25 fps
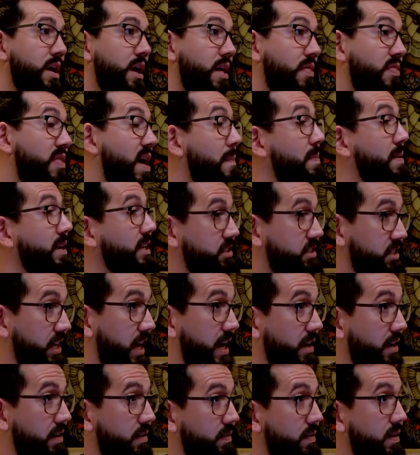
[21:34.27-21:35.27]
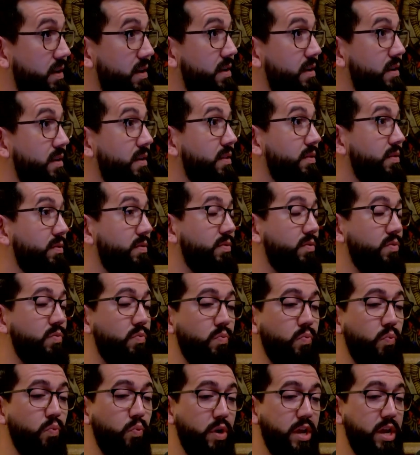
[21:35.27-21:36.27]
That being said,
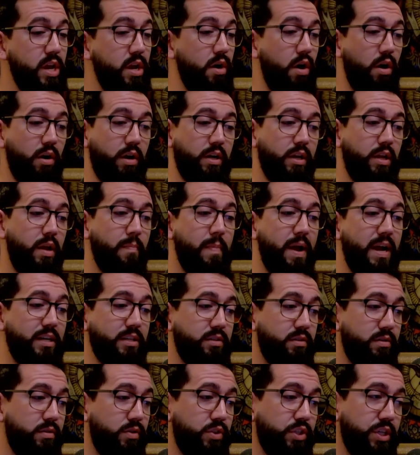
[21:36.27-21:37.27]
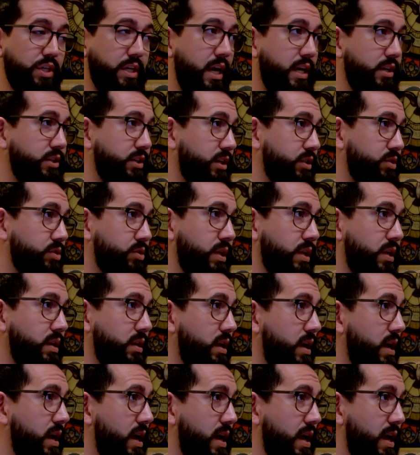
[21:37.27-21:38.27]
we are going to come back to G K
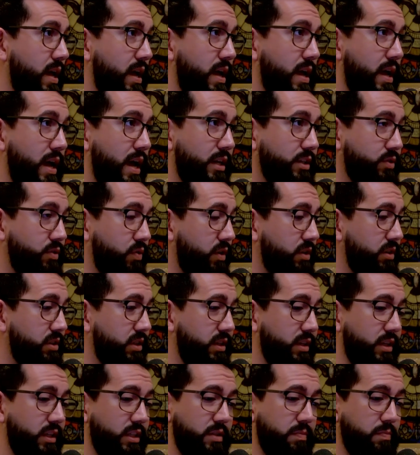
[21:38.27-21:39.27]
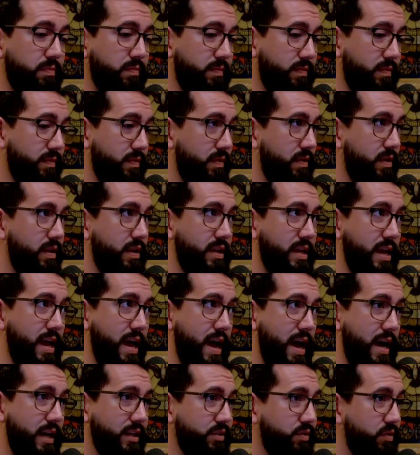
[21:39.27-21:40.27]
Chesterton. Yes, as let's Kristen talk about him again.
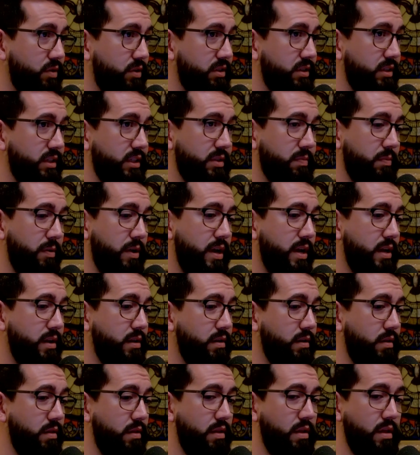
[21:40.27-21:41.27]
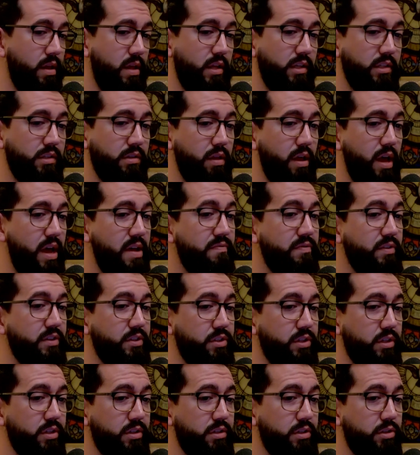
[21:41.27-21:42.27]
Yeah, as Kristen explained, his life is
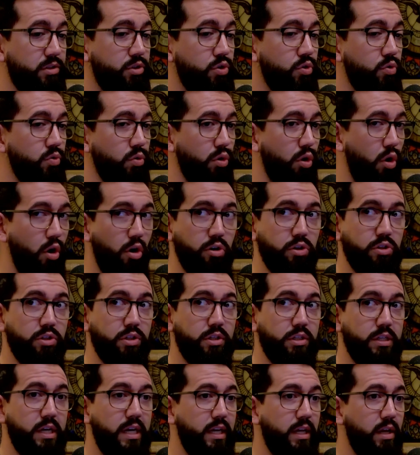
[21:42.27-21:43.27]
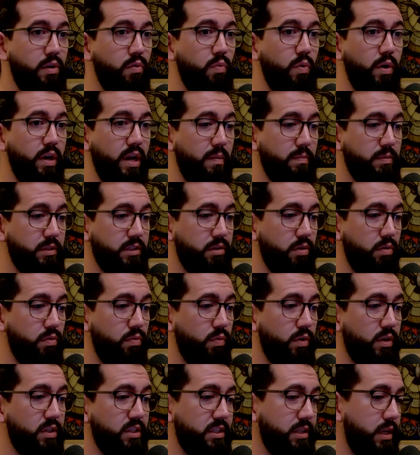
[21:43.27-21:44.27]
just too large to take in one episode in
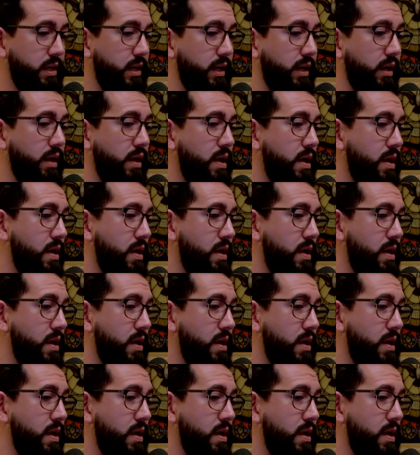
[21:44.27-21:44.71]
one setting.